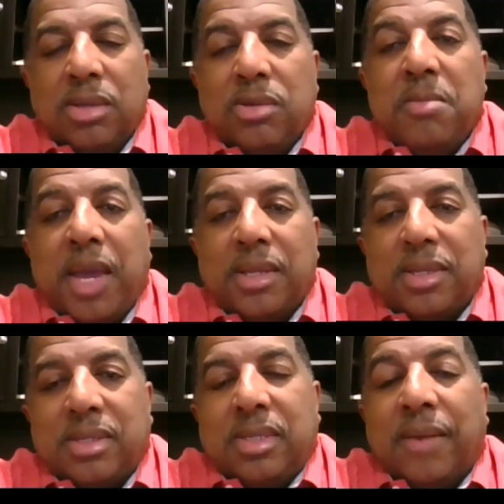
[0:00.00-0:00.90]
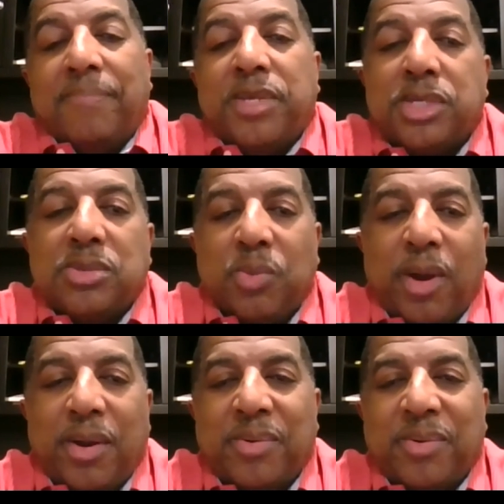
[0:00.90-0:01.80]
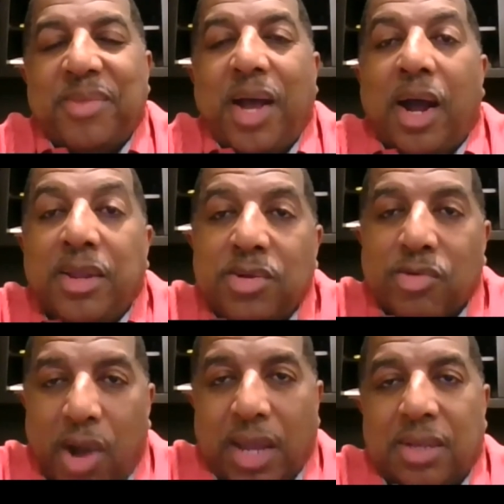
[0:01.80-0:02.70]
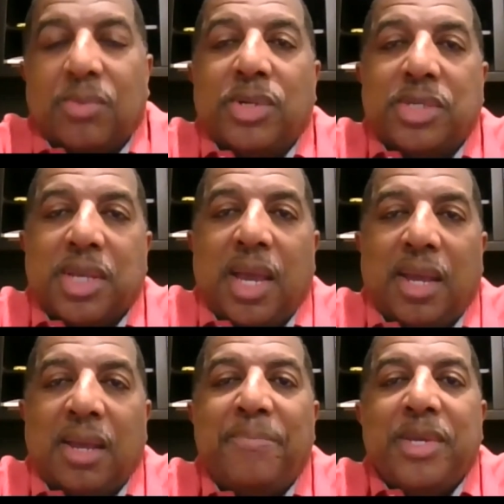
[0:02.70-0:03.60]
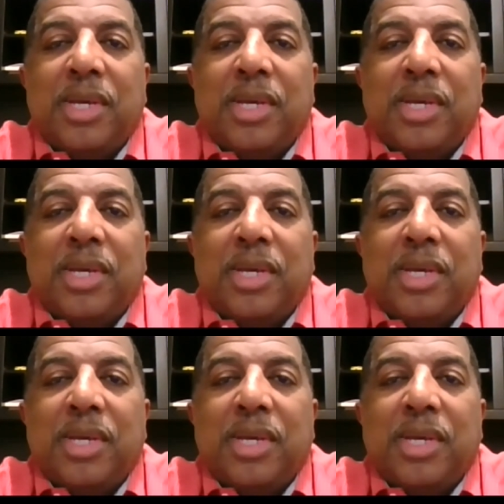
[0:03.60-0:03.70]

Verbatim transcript: this is where underwriting would say,